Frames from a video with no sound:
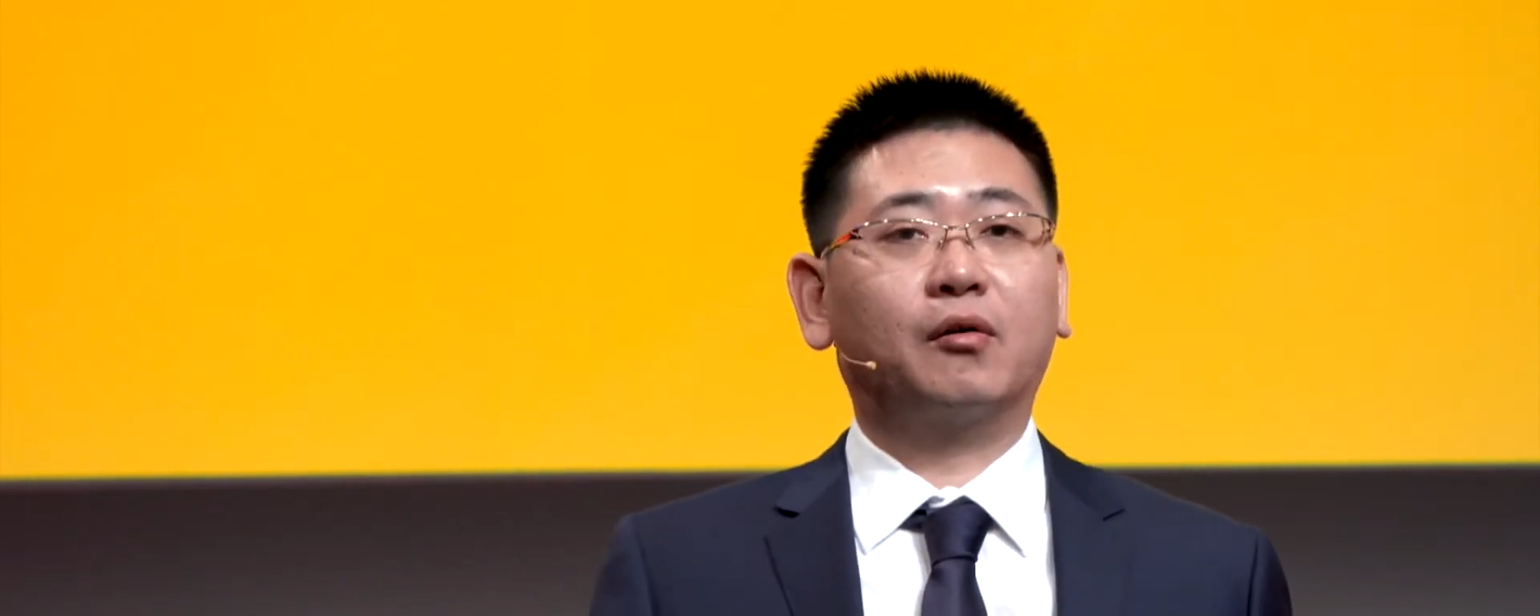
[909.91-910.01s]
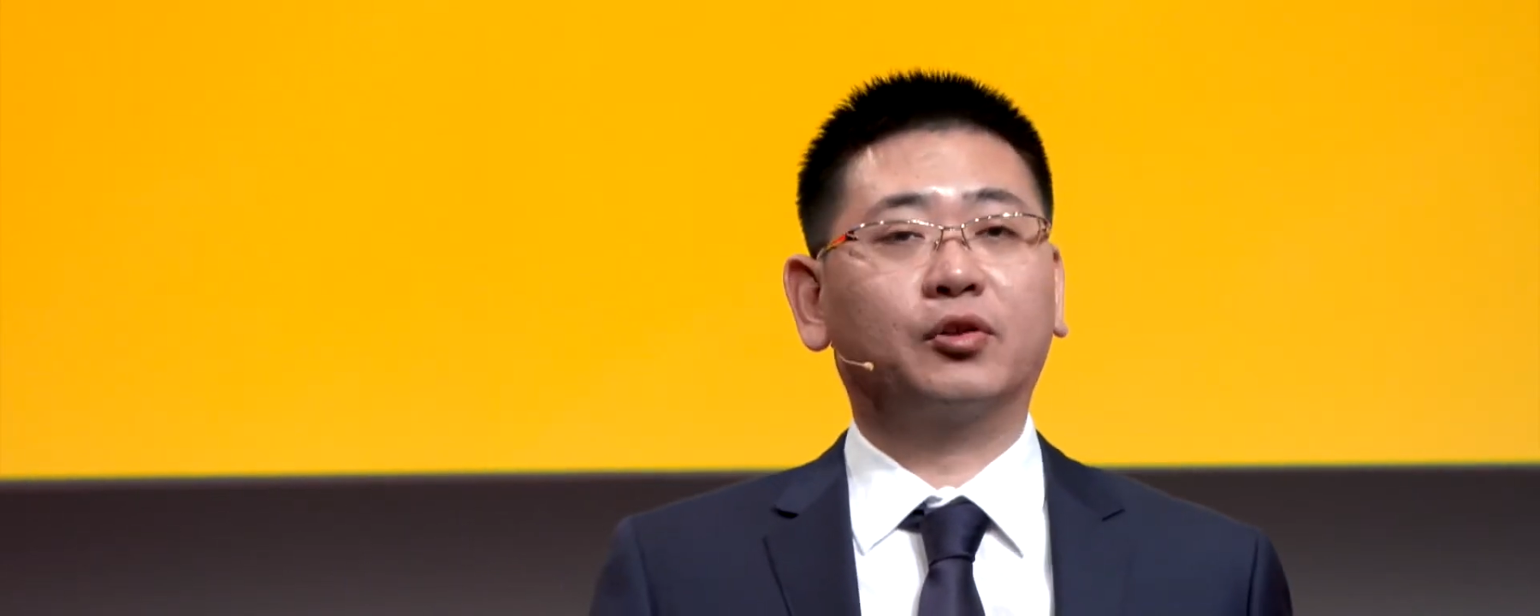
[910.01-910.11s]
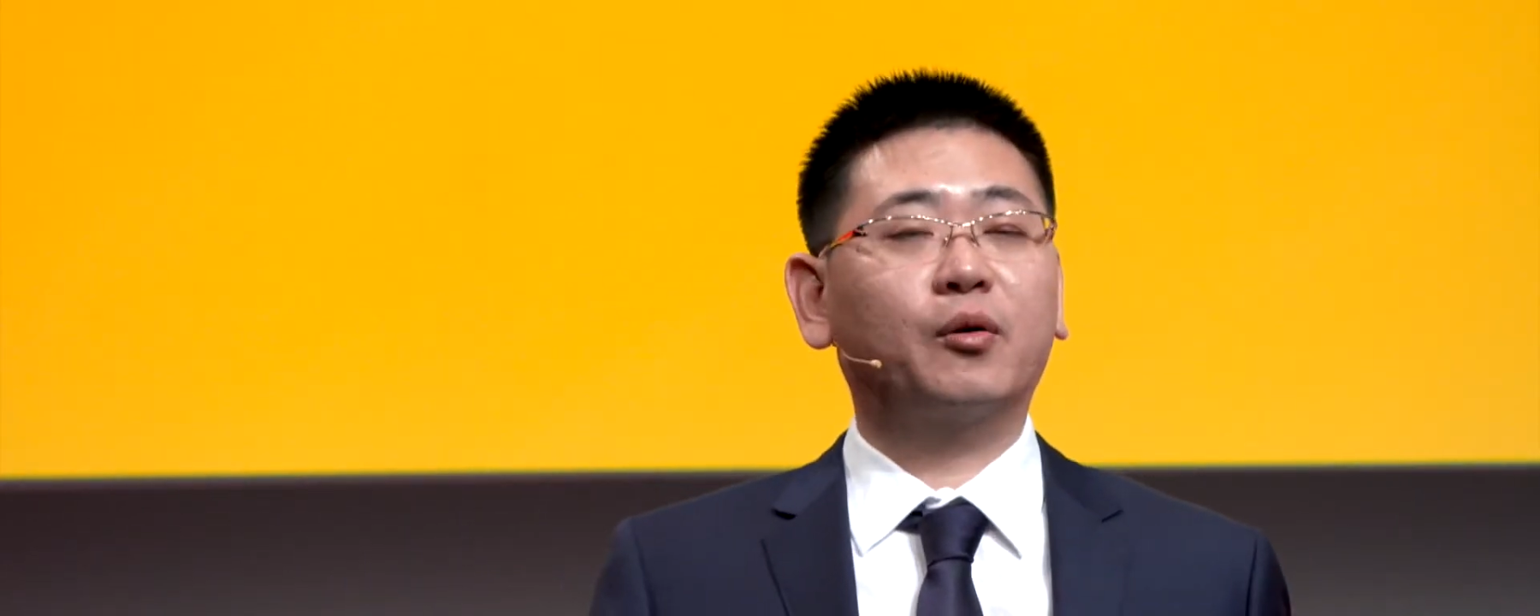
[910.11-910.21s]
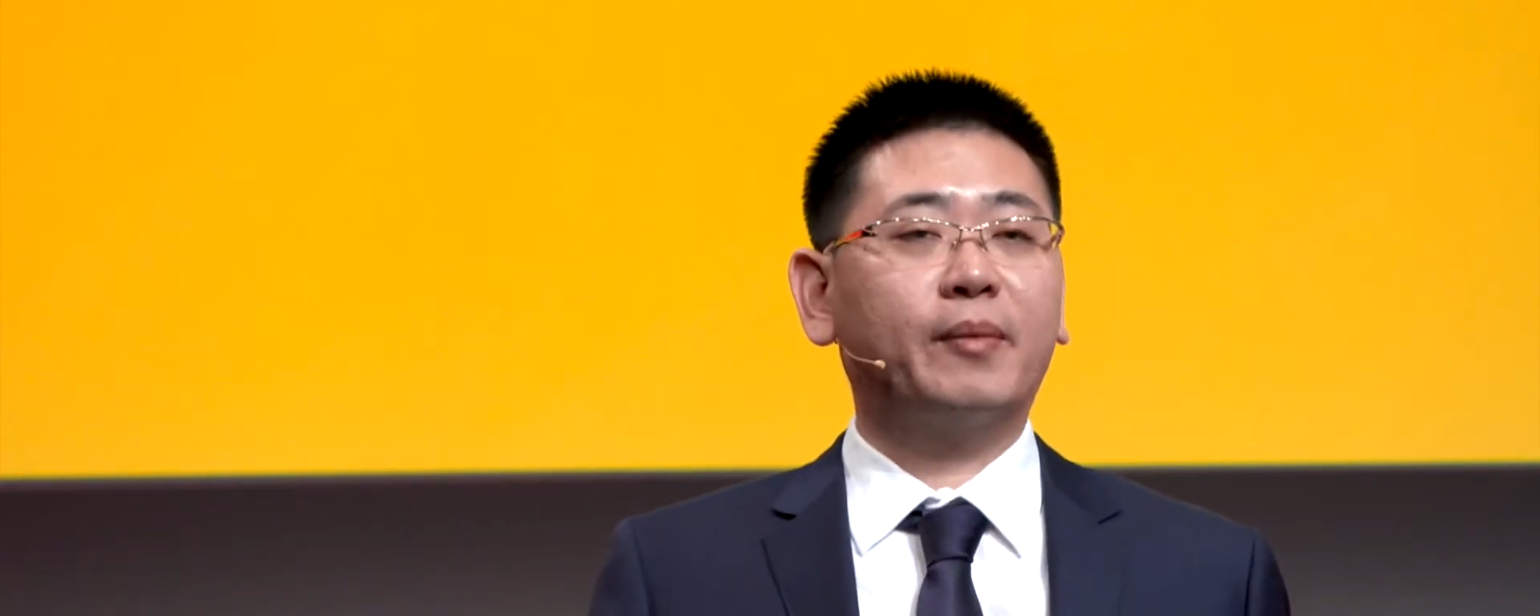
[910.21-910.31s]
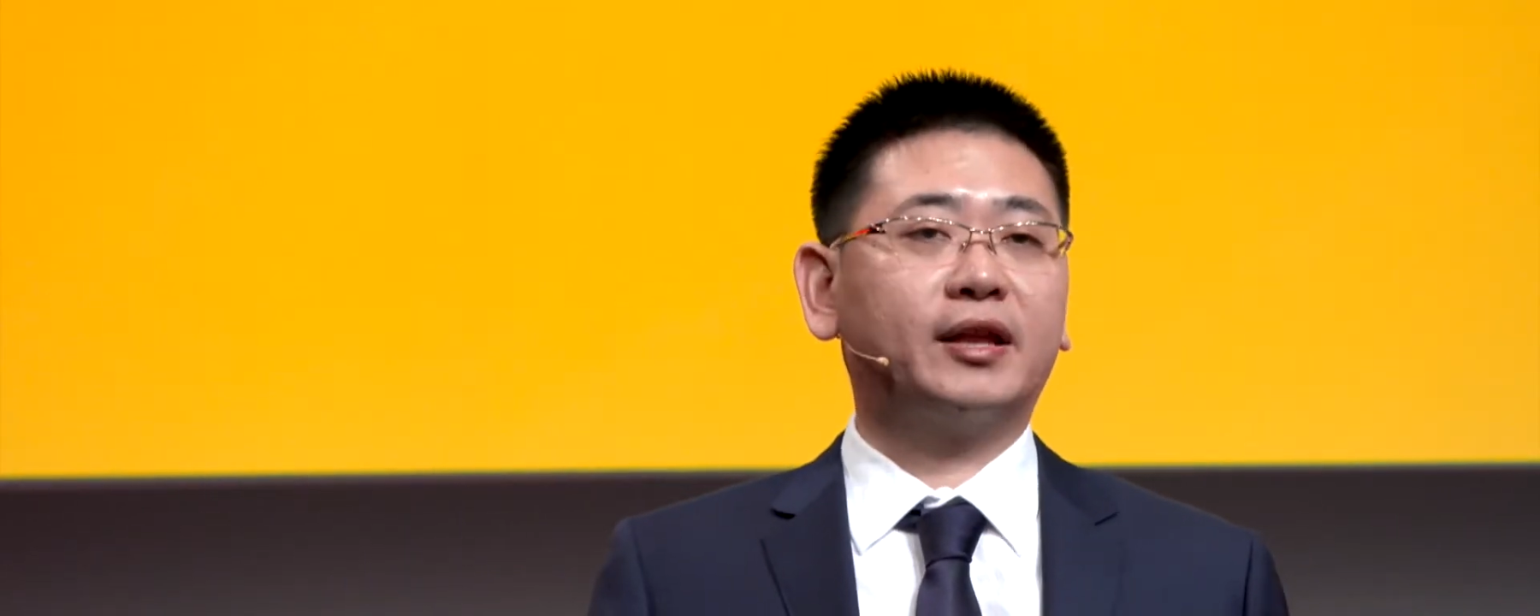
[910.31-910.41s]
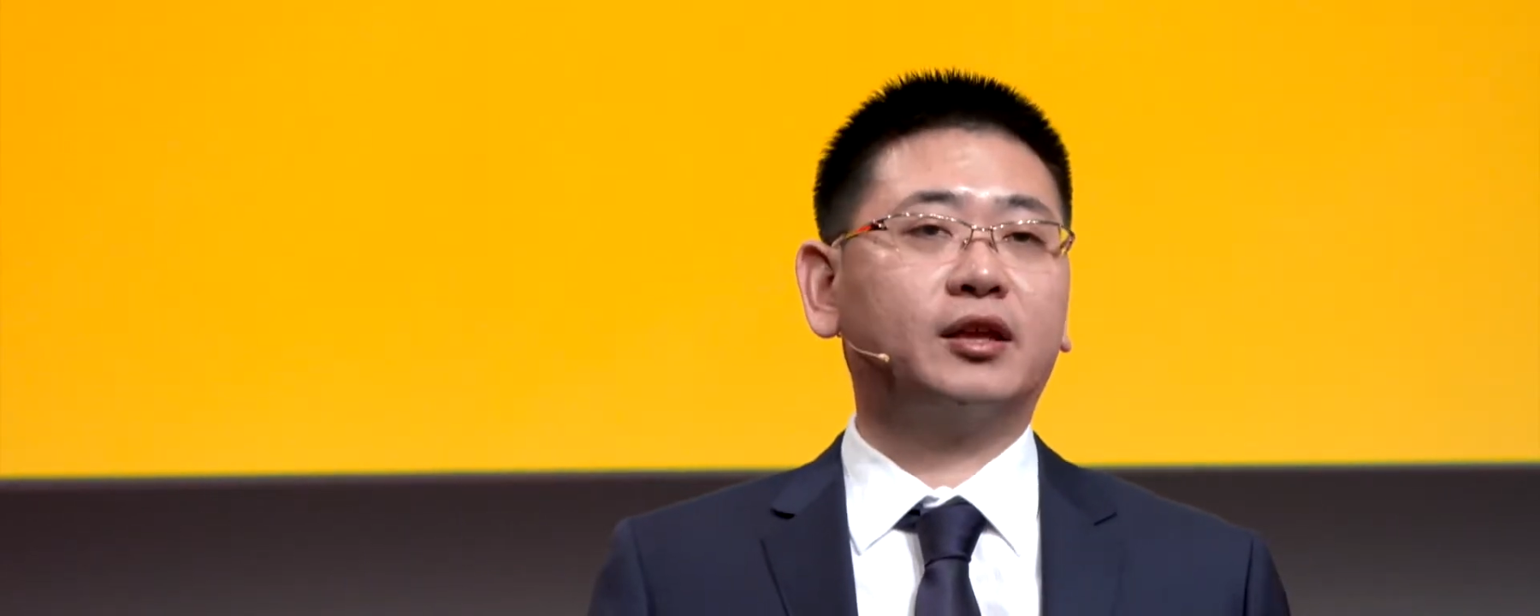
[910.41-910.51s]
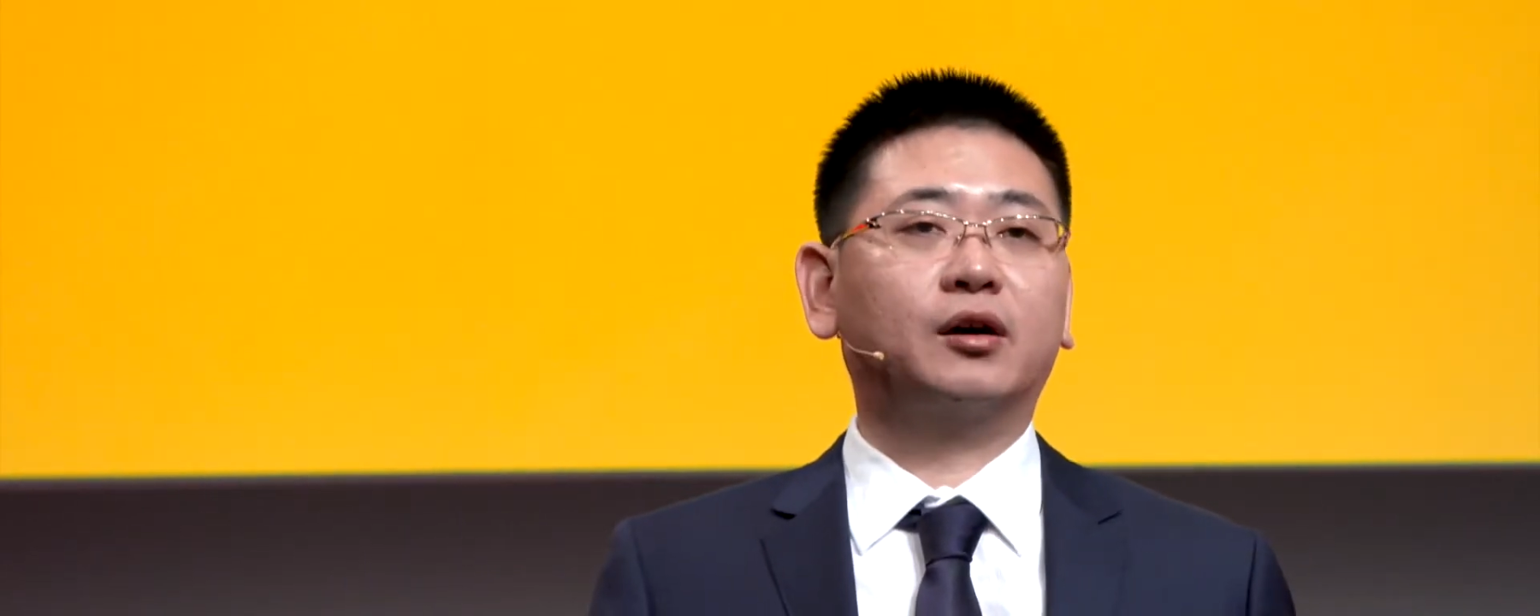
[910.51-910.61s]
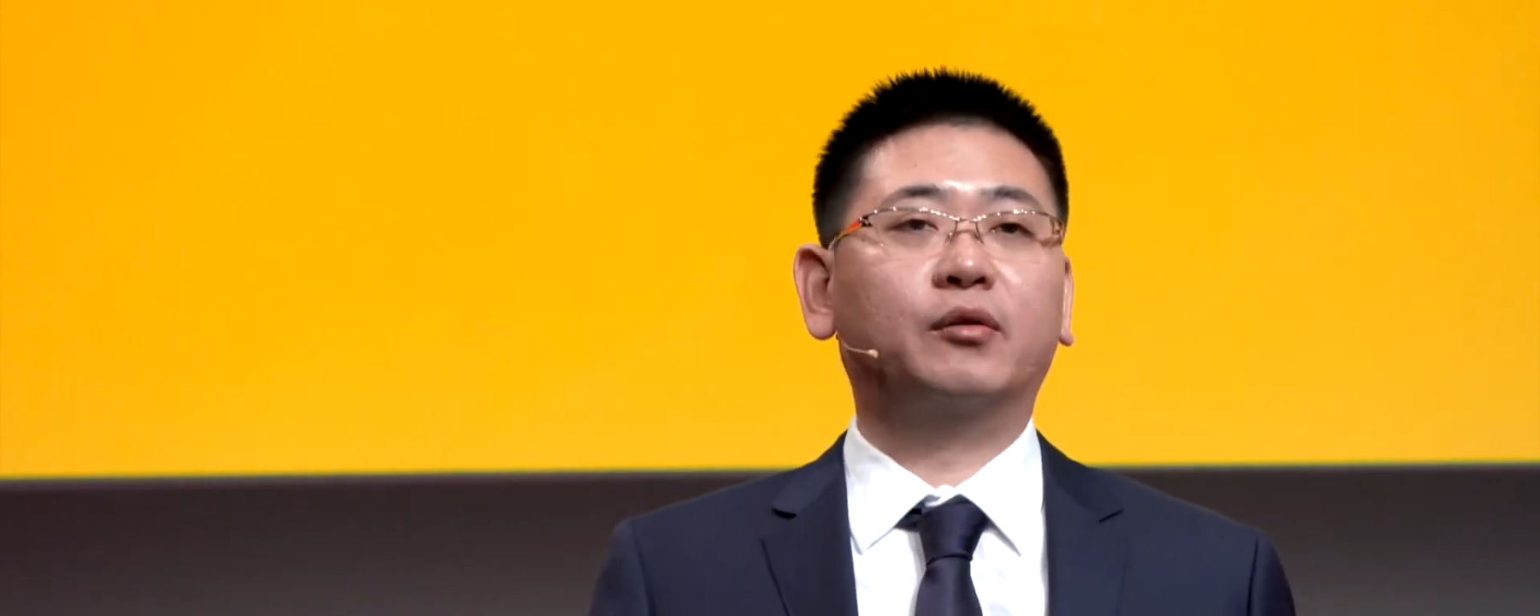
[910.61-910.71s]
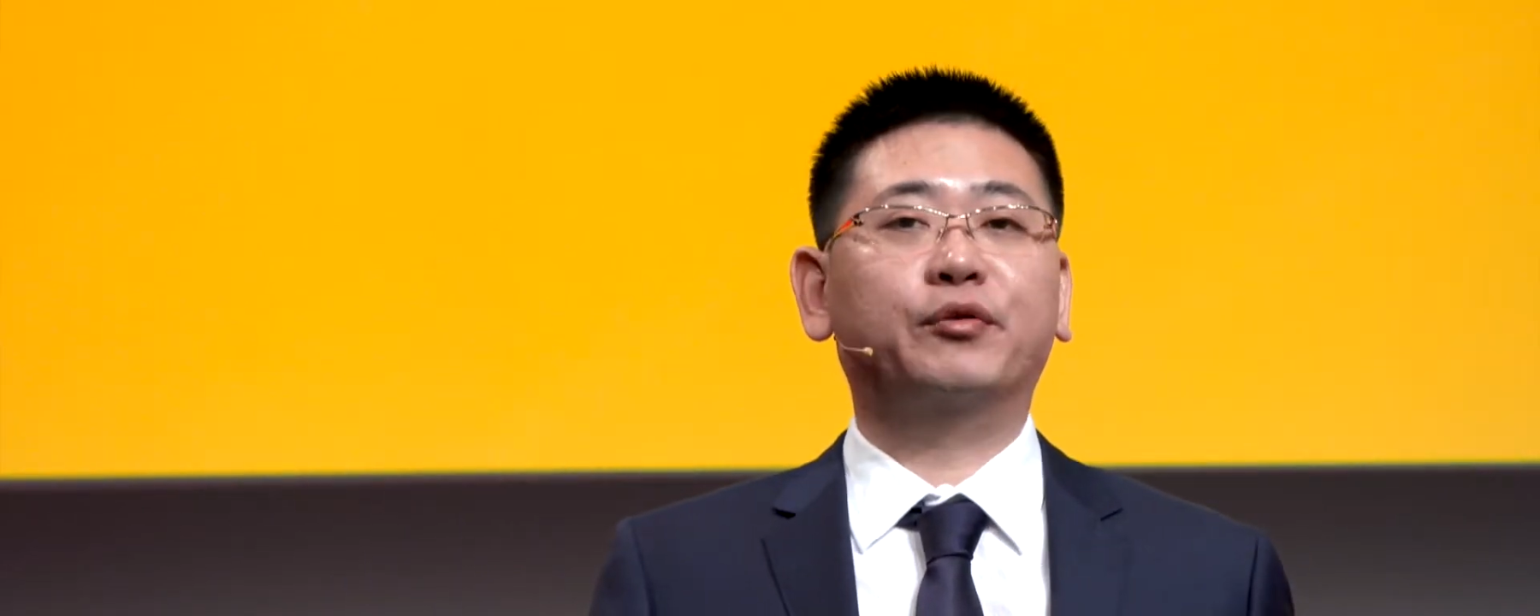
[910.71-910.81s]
no matter